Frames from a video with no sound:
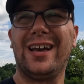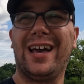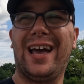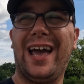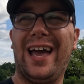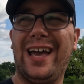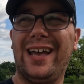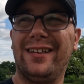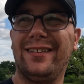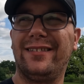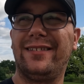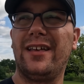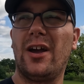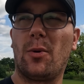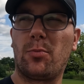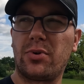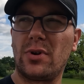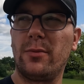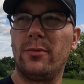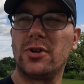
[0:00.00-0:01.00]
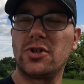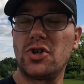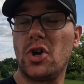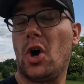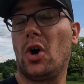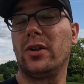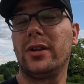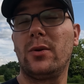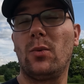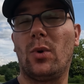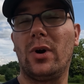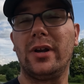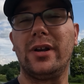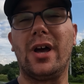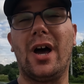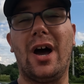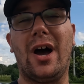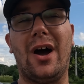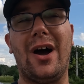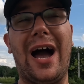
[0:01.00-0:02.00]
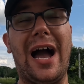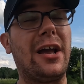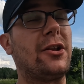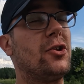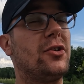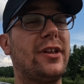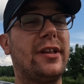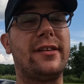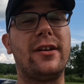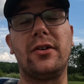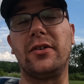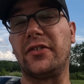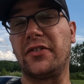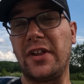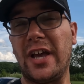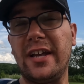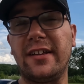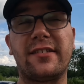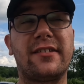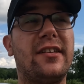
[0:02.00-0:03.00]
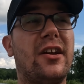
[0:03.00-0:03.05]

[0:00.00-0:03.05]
and they are pretty much the only one. I know that there are states,